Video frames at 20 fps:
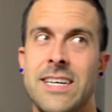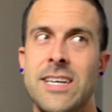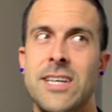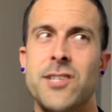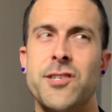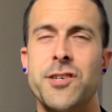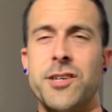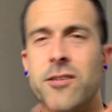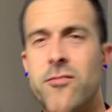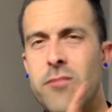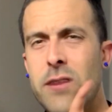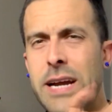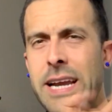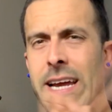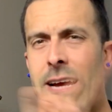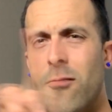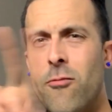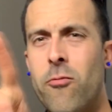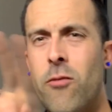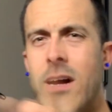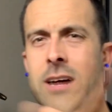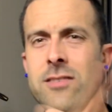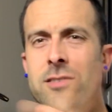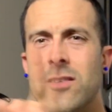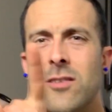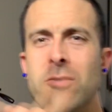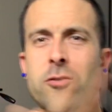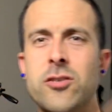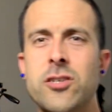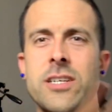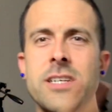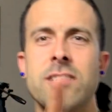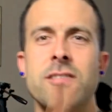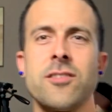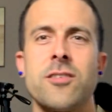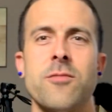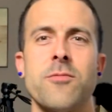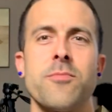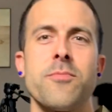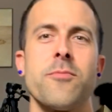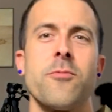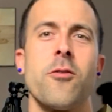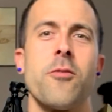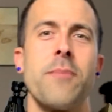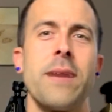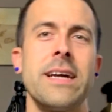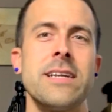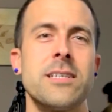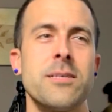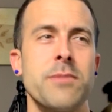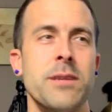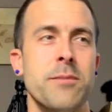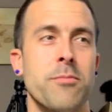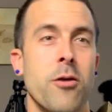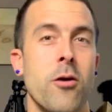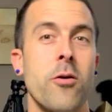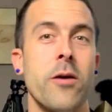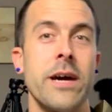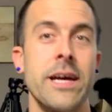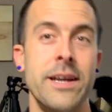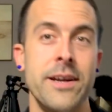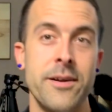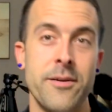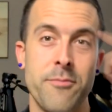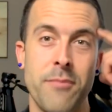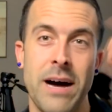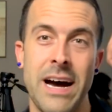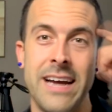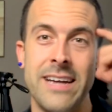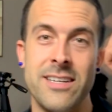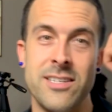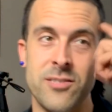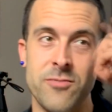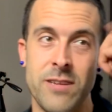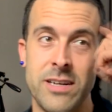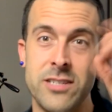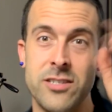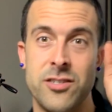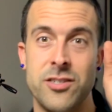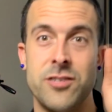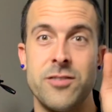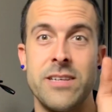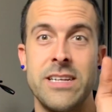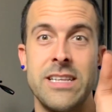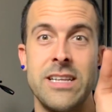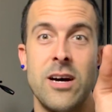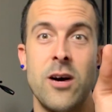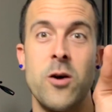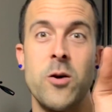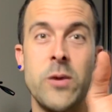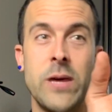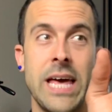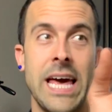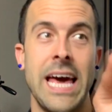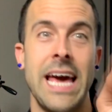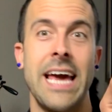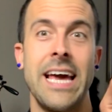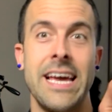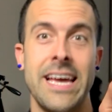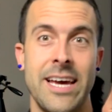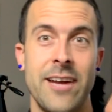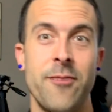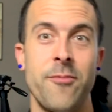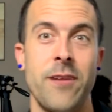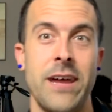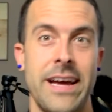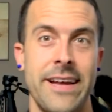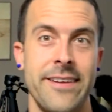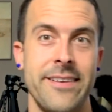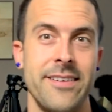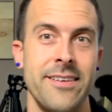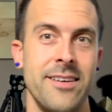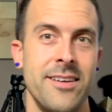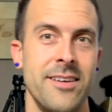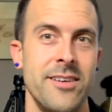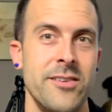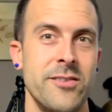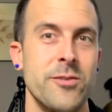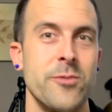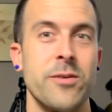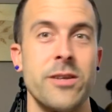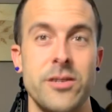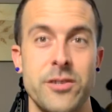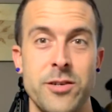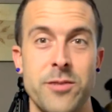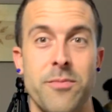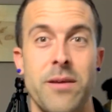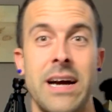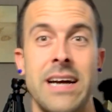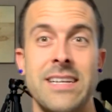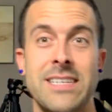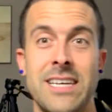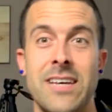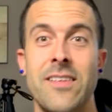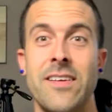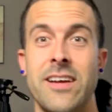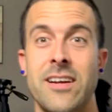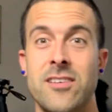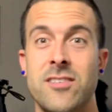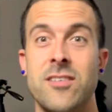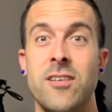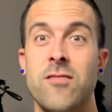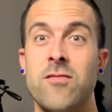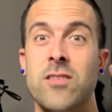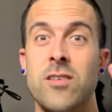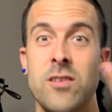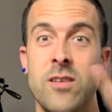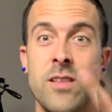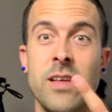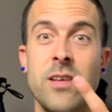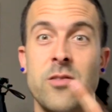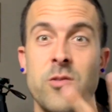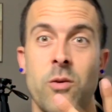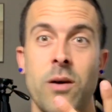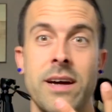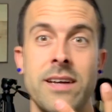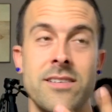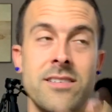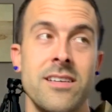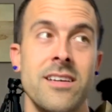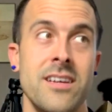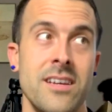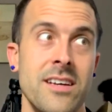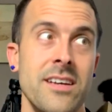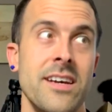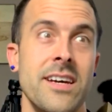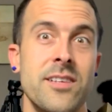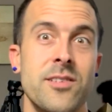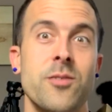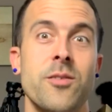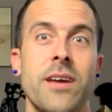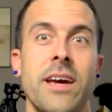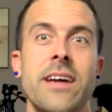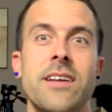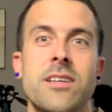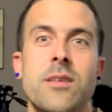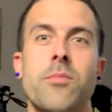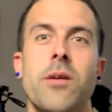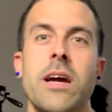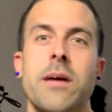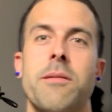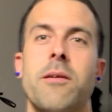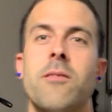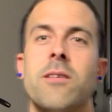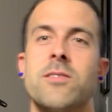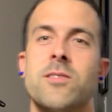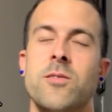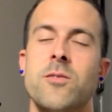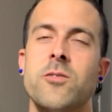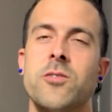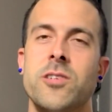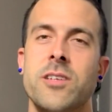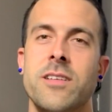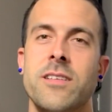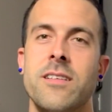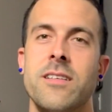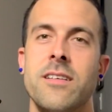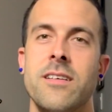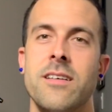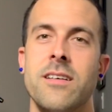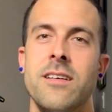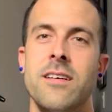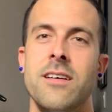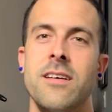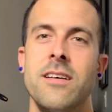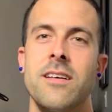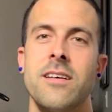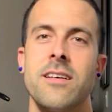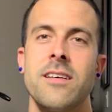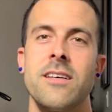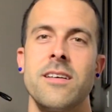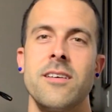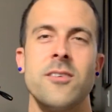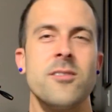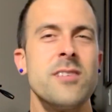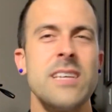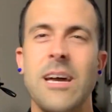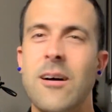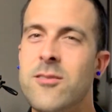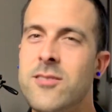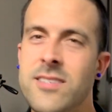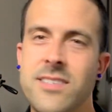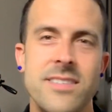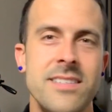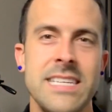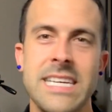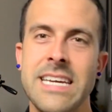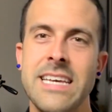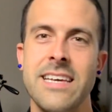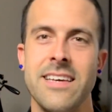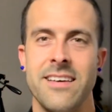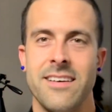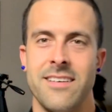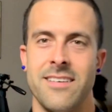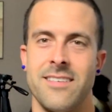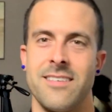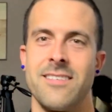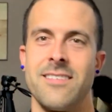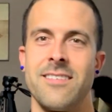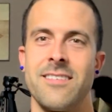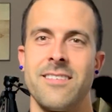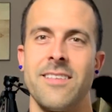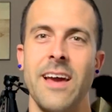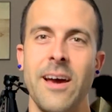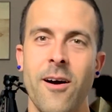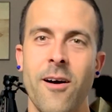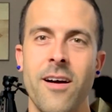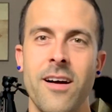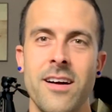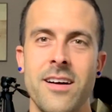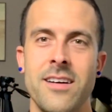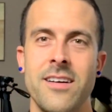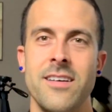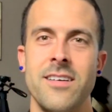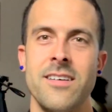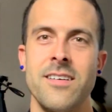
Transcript: So you're reading resolutions were made to be broken, and your mind is registering the okay in red. So what is your mind telling yourself literally twice? It's okay to break my resolution. You see how sneaky they are?